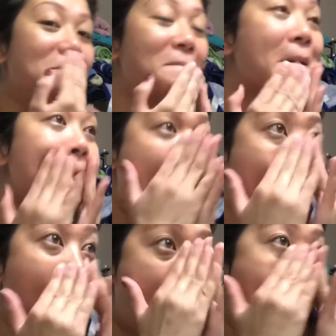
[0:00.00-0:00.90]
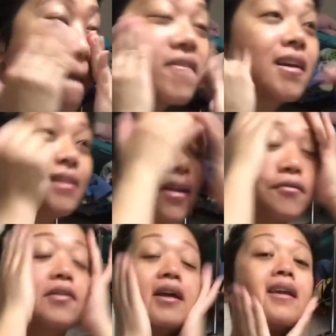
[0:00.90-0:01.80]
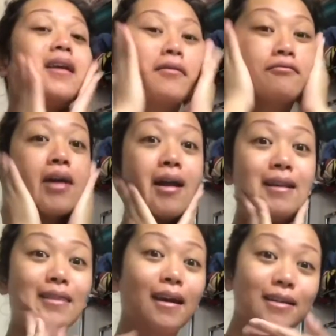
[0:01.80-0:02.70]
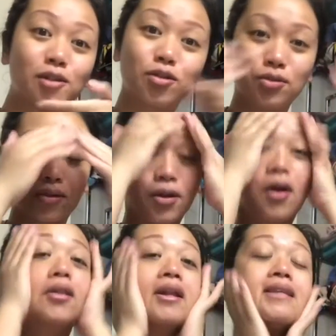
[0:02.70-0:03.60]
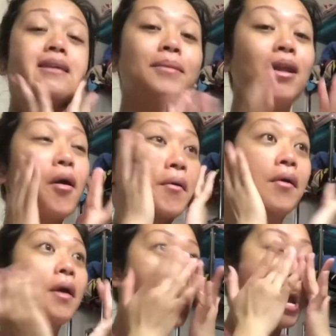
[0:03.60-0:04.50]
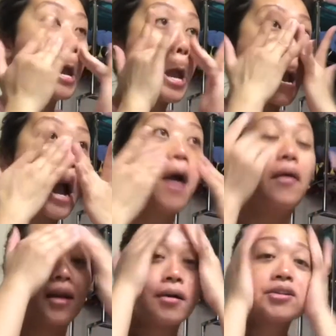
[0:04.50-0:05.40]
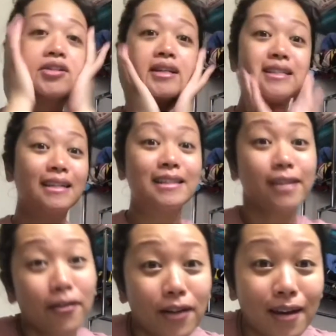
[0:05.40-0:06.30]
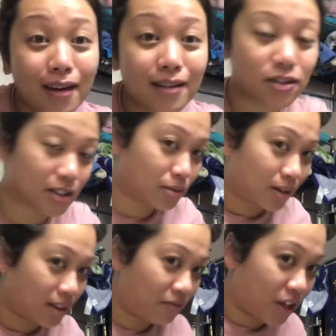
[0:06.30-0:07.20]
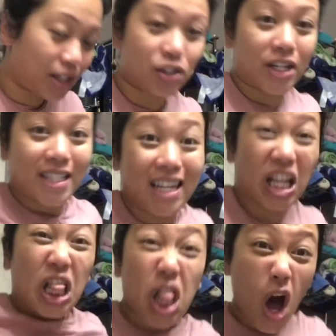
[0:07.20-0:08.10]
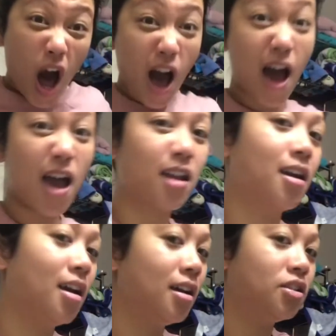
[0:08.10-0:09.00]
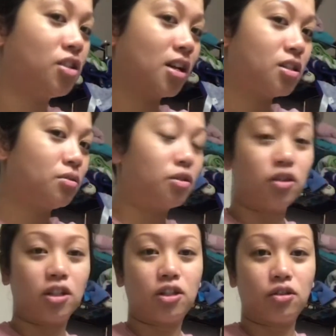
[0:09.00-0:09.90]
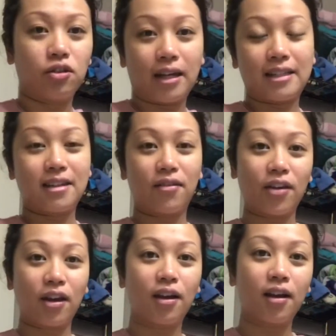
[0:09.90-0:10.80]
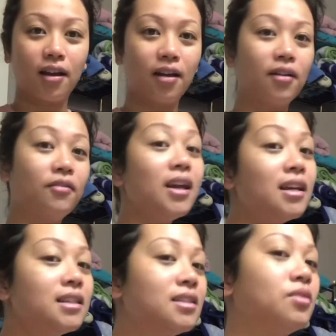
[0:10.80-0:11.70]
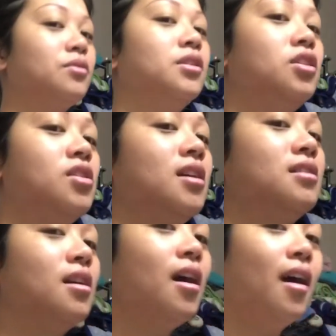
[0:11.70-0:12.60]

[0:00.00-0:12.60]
But yeah, if you guys have any fun things to do during the holidays, let me know. Oh, and how was your guys' Thanksgiving? Did you guys do anything fun? Did you guys eat a lot? Did you guys do a traditional Thanksgiving feast? Or did you guys,